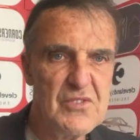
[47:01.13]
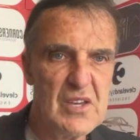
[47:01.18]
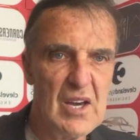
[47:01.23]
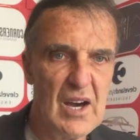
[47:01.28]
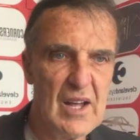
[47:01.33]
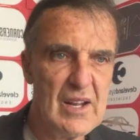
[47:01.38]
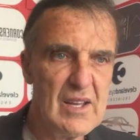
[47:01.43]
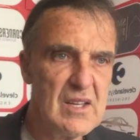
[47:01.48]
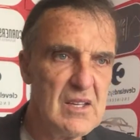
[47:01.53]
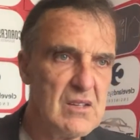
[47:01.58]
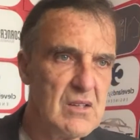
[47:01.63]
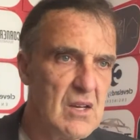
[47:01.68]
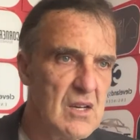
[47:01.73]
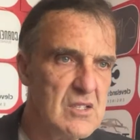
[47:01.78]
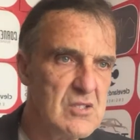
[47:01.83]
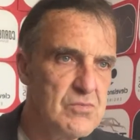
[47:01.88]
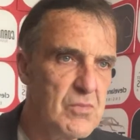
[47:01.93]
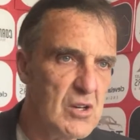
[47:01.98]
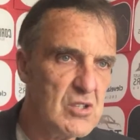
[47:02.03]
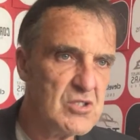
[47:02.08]
Carrick
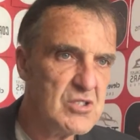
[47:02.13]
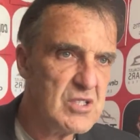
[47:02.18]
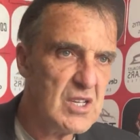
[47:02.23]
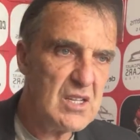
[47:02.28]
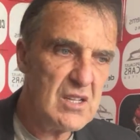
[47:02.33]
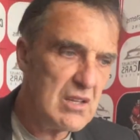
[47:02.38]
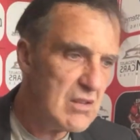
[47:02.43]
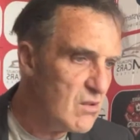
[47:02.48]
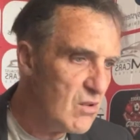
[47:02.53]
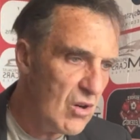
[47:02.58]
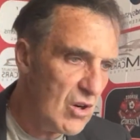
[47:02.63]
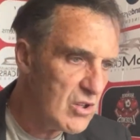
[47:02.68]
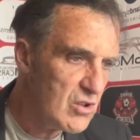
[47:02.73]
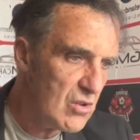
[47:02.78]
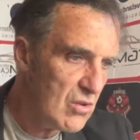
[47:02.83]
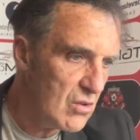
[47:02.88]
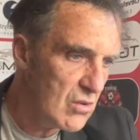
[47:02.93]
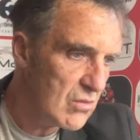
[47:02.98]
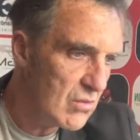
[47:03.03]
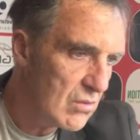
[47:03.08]
has much say in it? No, I
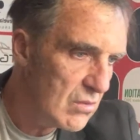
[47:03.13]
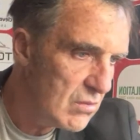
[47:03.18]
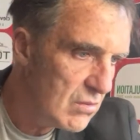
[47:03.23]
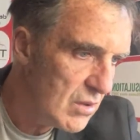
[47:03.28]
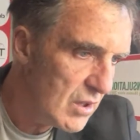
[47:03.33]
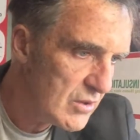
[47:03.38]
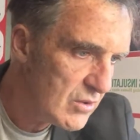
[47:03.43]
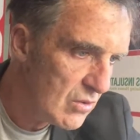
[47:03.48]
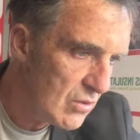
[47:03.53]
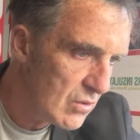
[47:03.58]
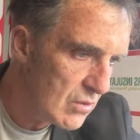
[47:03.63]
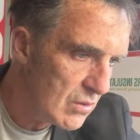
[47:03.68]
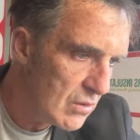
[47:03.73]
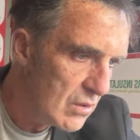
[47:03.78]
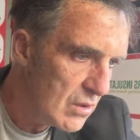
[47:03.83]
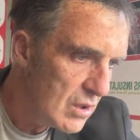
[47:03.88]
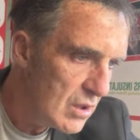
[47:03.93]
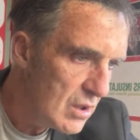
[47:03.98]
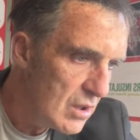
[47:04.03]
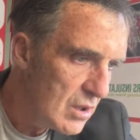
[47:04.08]
don't.
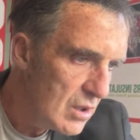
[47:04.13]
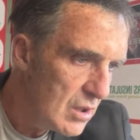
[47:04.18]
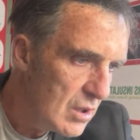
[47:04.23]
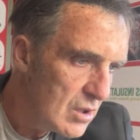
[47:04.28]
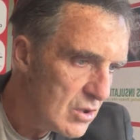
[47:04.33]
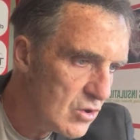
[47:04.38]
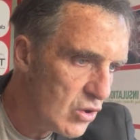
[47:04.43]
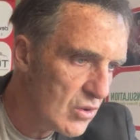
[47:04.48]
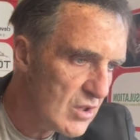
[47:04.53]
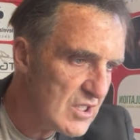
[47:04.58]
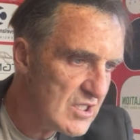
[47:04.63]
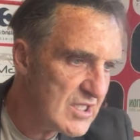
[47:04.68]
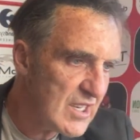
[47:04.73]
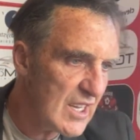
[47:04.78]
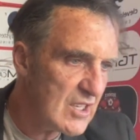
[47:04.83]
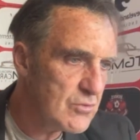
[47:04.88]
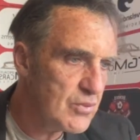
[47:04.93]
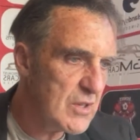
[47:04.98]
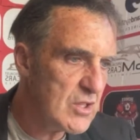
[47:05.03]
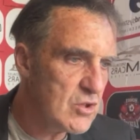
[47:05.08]
Tony
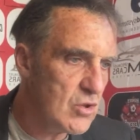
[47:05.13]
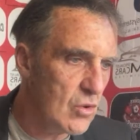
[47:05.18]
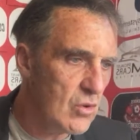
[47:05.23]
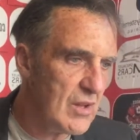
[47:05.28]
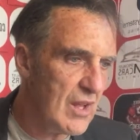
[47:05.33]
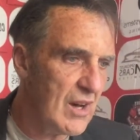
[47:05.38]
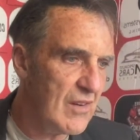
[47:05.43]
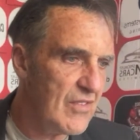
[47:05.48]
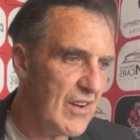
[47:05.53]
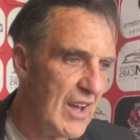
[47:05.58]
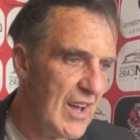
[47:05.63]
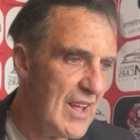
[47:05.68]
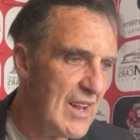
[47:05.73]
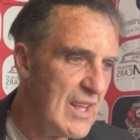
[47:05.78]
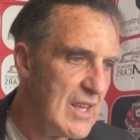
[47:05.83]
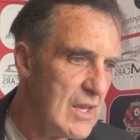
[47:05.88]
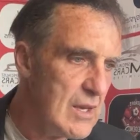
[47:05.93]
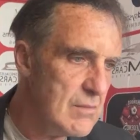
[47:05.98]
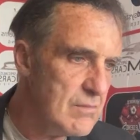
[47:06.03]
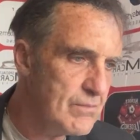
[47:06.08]
says we don't have
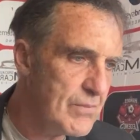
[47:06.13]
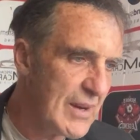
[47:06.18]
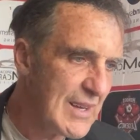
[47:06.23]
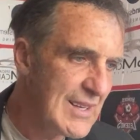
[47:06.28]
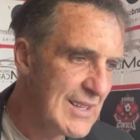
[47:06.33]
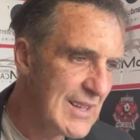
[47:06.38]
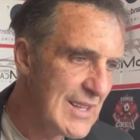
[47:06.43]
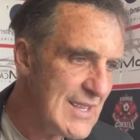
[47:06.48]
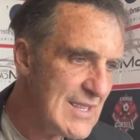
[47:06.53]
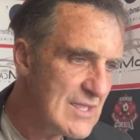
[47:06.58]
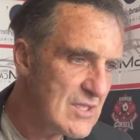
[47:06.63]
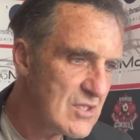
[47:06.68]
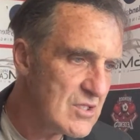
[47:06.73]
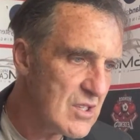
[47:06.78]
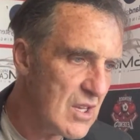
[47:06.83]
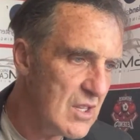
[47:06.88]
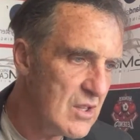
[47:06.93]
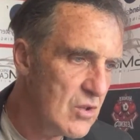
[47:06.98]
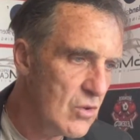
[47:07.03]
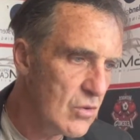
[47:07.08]
any big leaders
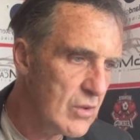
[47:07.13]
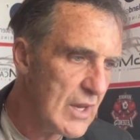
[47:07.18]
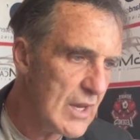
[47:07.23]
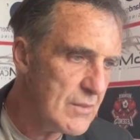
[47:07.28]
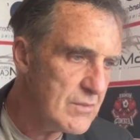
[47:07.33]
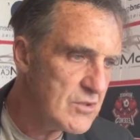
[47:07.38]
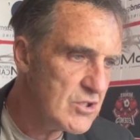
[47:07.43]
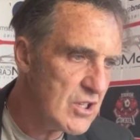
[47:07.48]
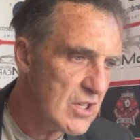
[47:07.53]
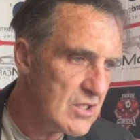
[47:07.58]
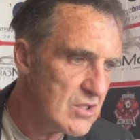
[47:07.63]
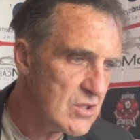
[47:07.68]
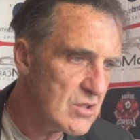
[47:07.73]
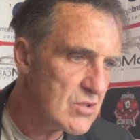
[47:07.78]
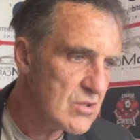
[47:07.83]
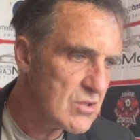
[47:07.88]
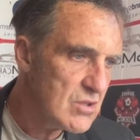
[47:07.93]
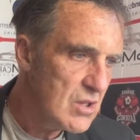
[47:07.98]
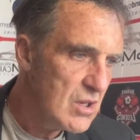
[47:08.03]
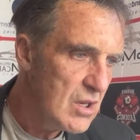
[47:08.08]
and no game
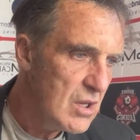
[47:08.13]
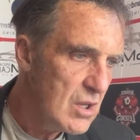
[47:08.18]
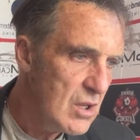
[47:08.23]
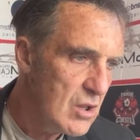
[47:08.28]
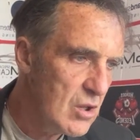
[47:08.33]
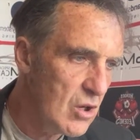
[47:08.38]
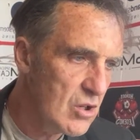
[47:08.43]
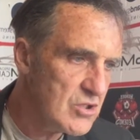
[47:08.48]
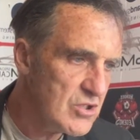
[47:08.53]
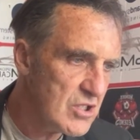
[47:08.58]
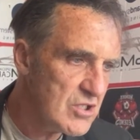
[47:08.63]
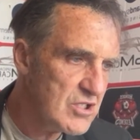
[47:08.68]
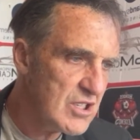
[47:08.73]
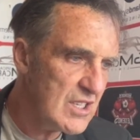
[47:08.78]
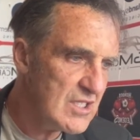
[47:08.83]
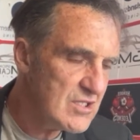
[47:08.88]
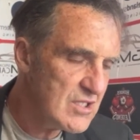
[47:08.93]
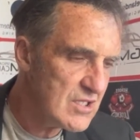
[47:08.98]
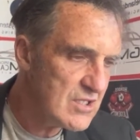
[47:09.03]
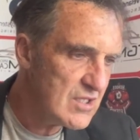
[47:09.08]
changers. Lots of
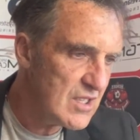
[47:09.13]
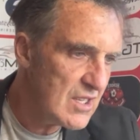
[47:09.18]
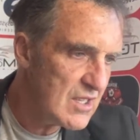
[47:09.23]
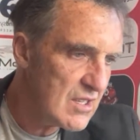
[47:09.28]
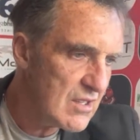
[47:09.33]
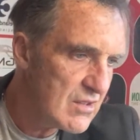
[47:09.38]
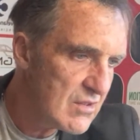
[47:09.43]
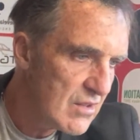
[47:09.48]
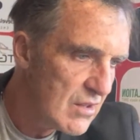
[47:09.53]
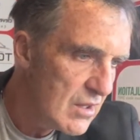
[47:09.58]
changes needed.